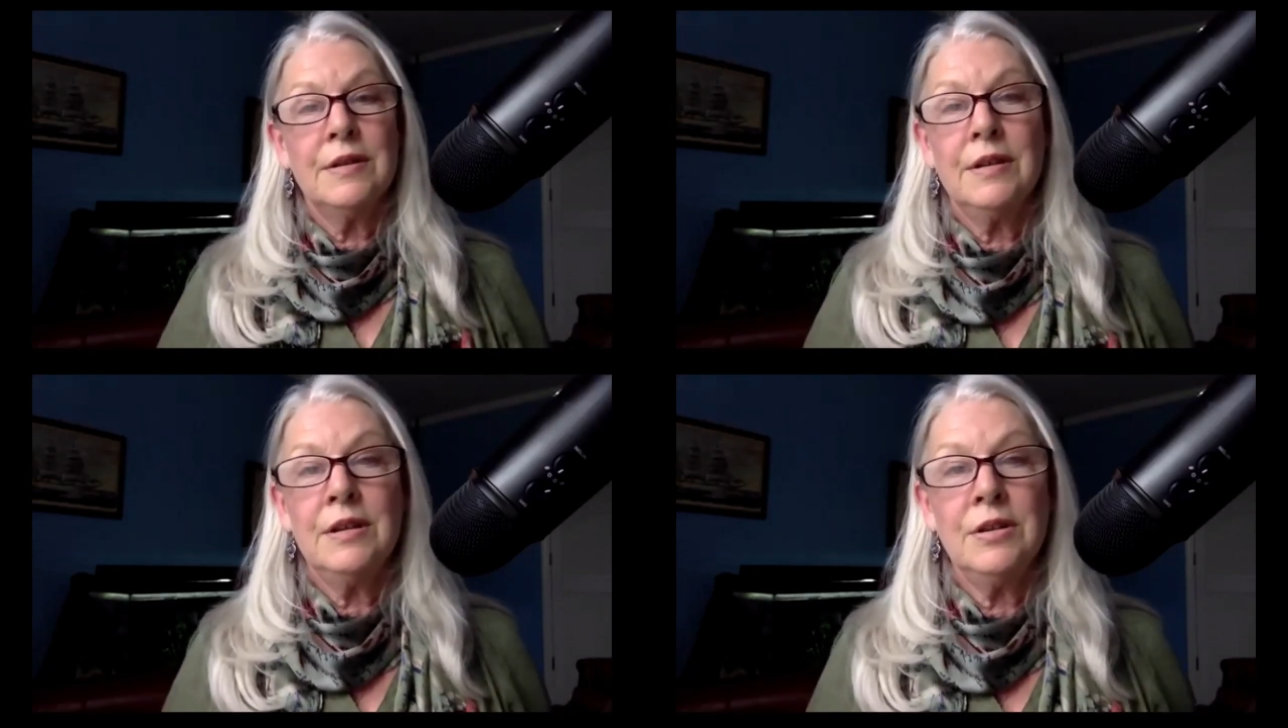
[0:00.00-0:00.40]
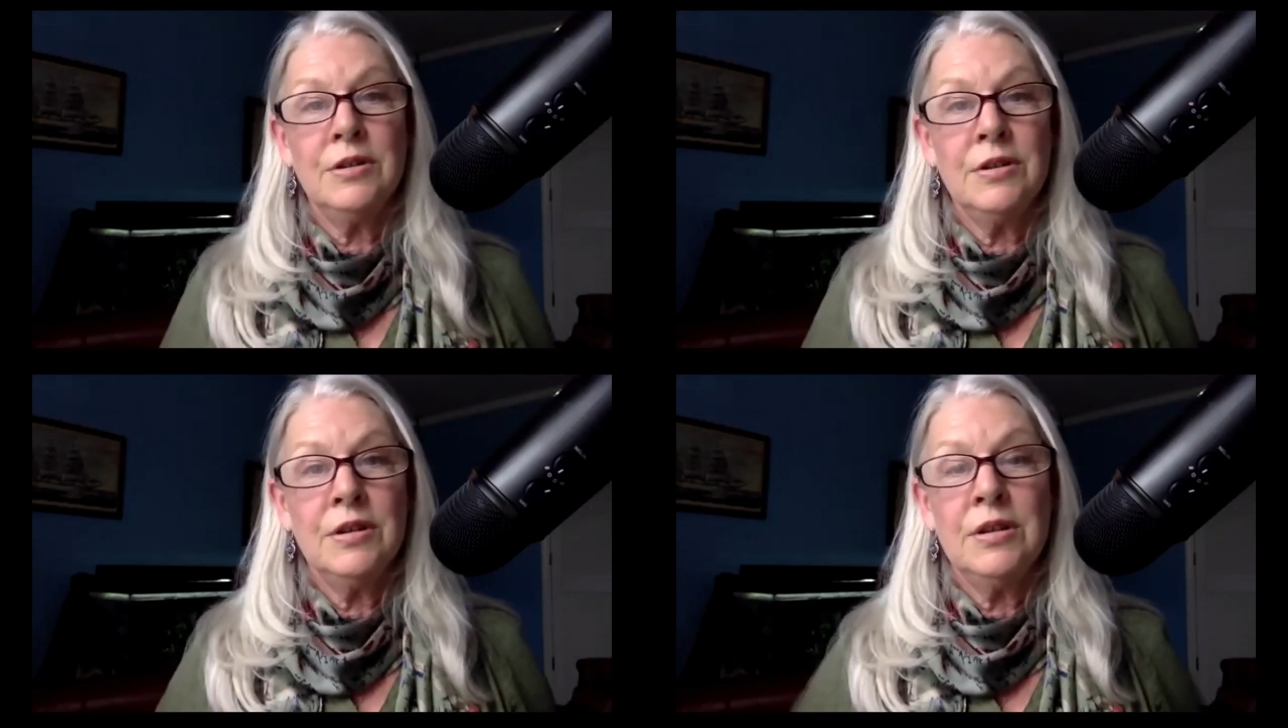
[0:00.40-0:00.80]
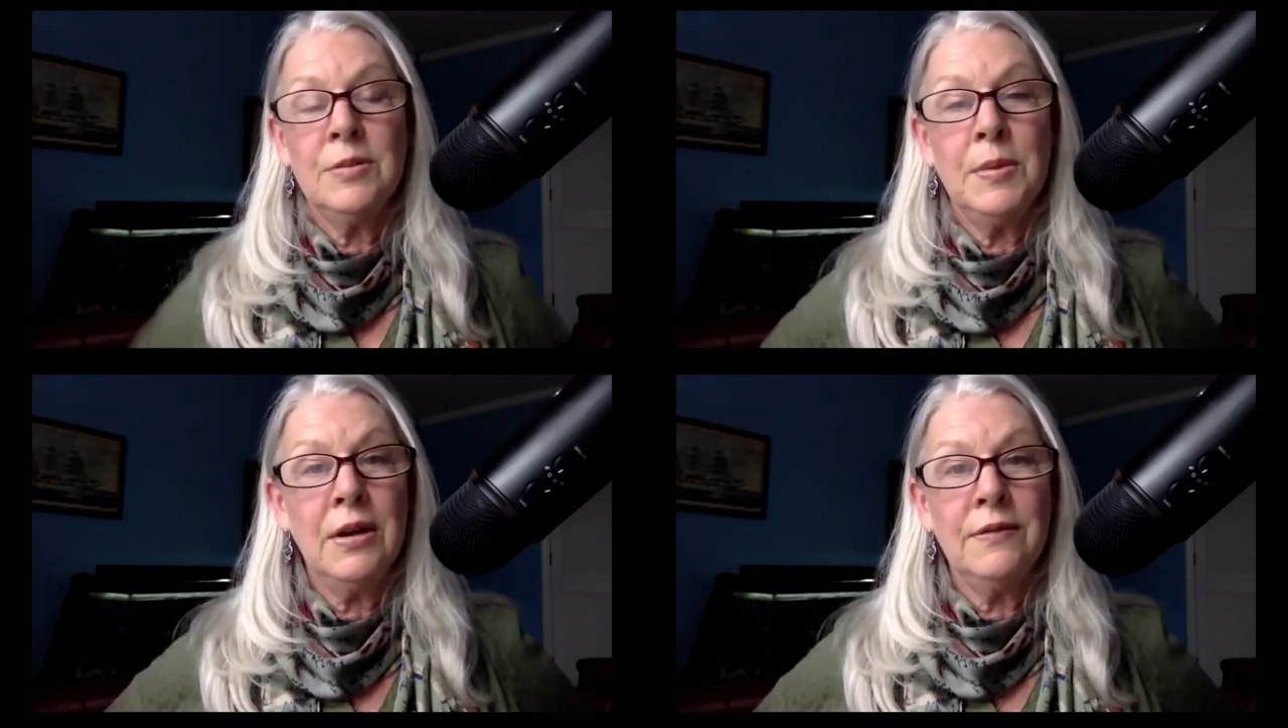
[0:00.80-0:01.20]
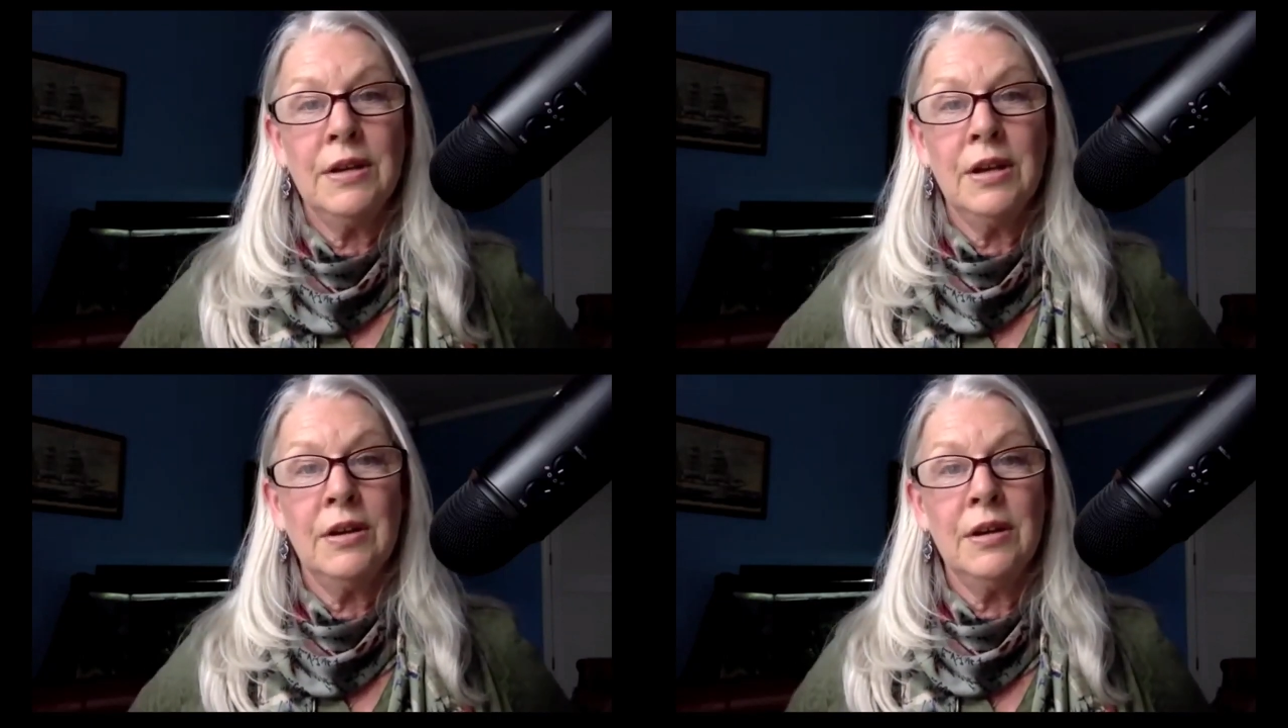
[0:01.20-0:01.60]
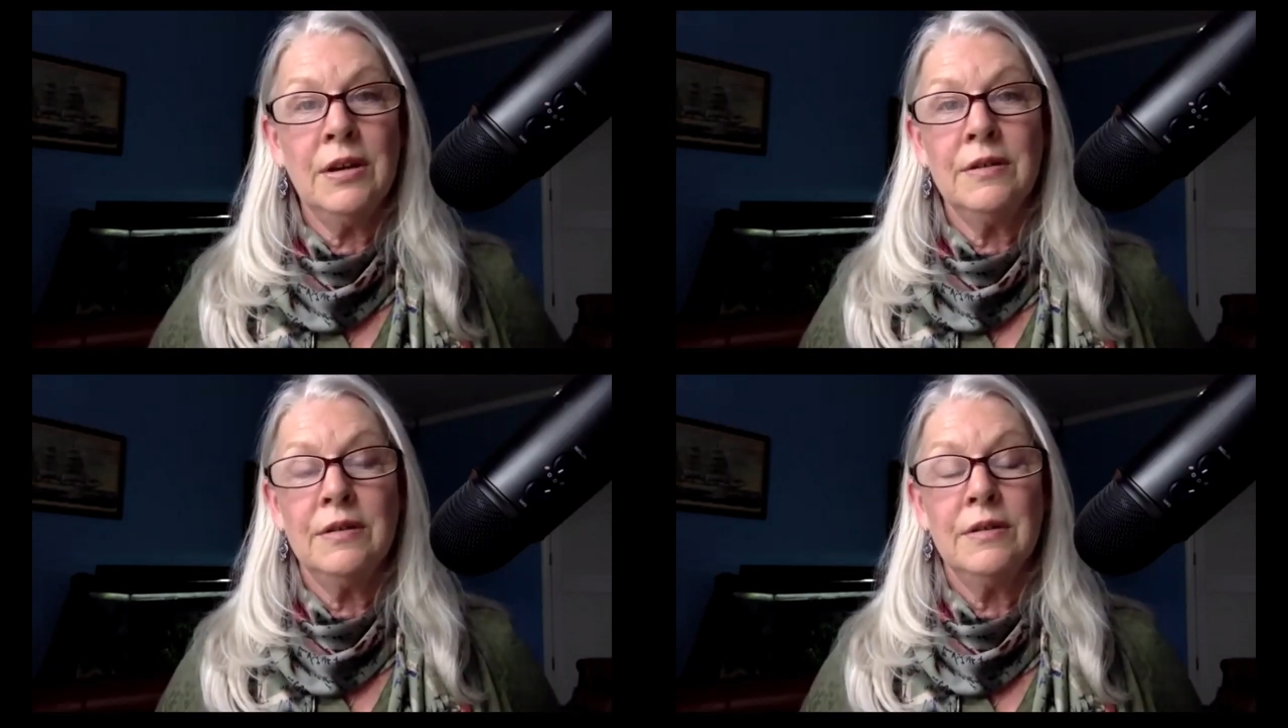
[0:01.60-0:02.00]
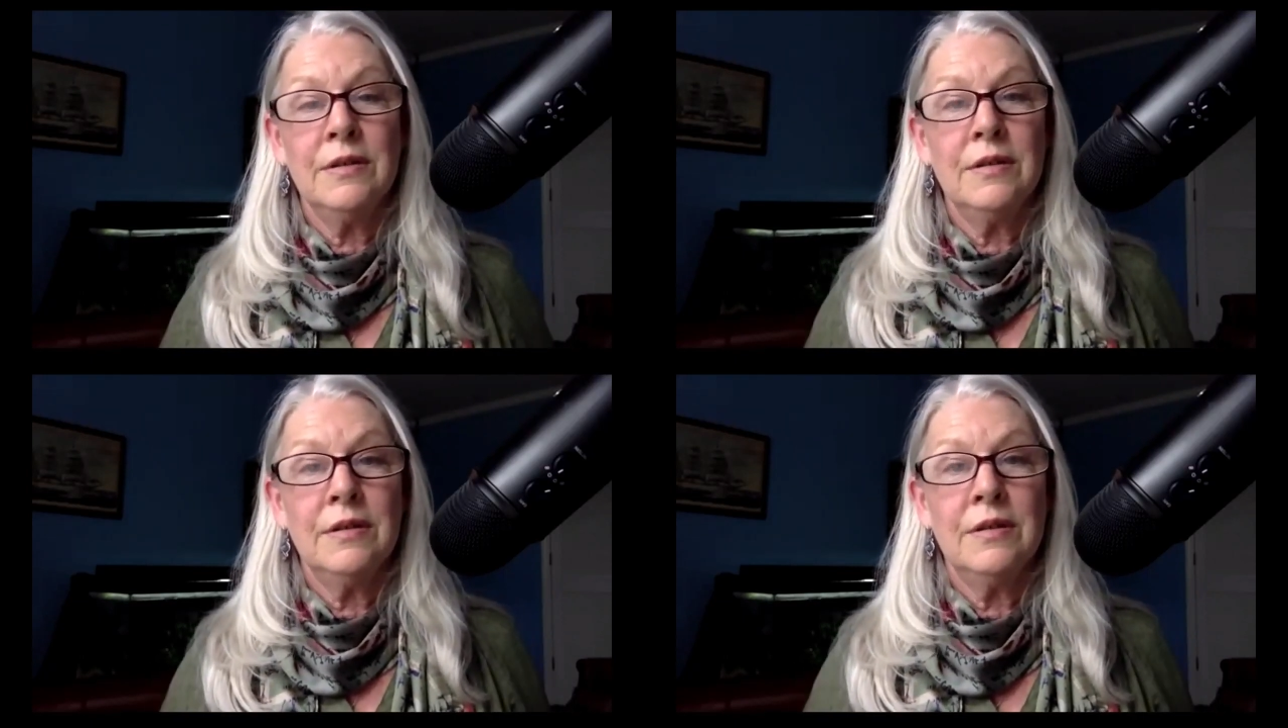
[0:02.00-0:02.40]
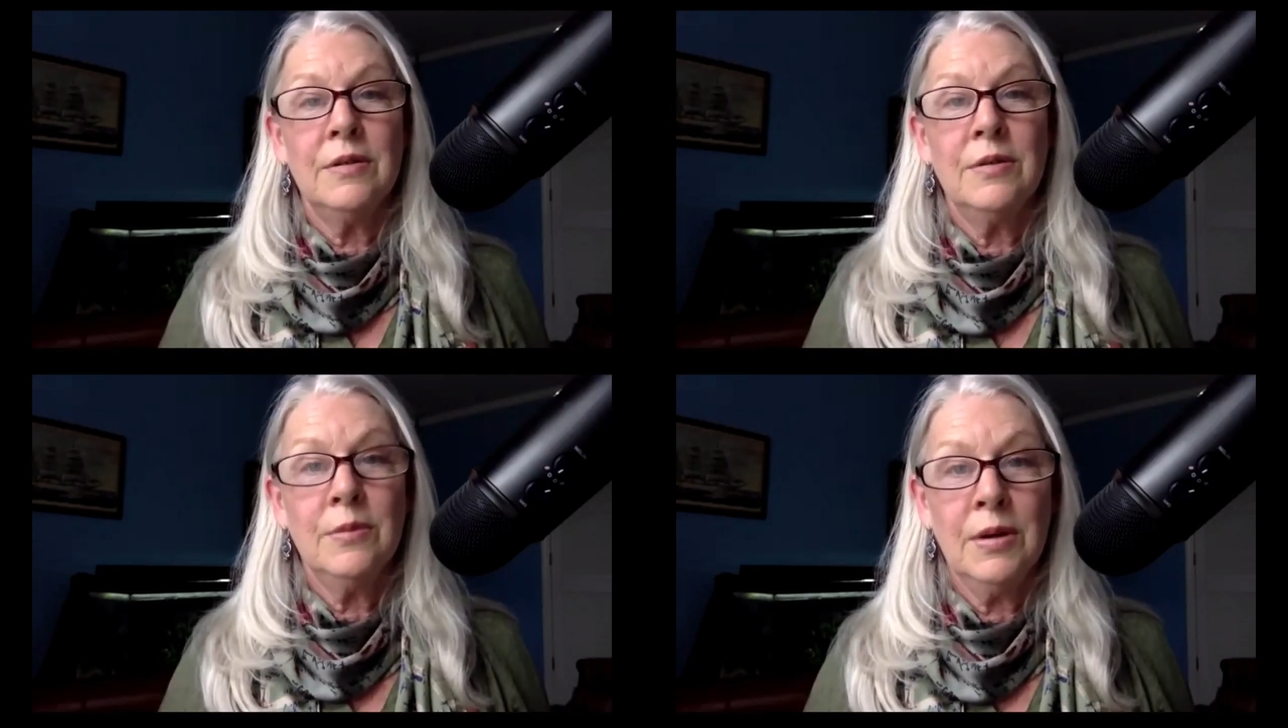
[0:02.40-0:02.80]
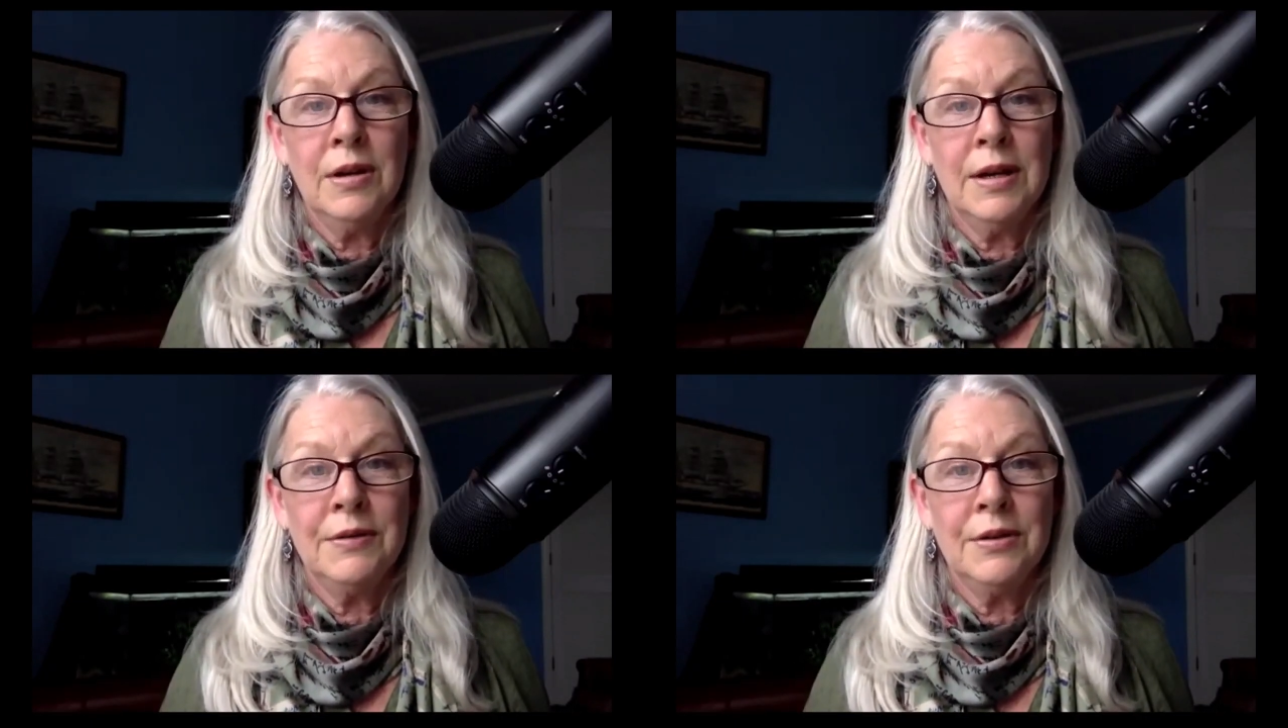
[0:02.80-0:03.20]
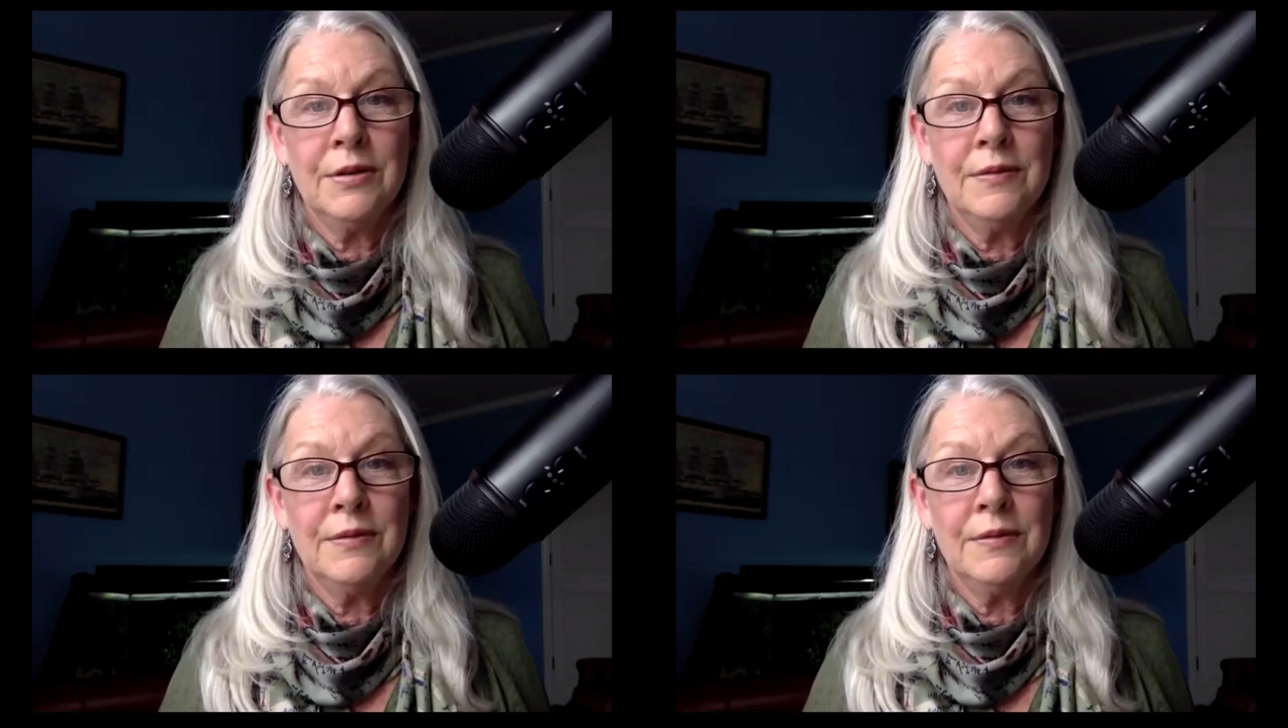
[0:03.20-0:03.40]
in your pelvic area, wherever.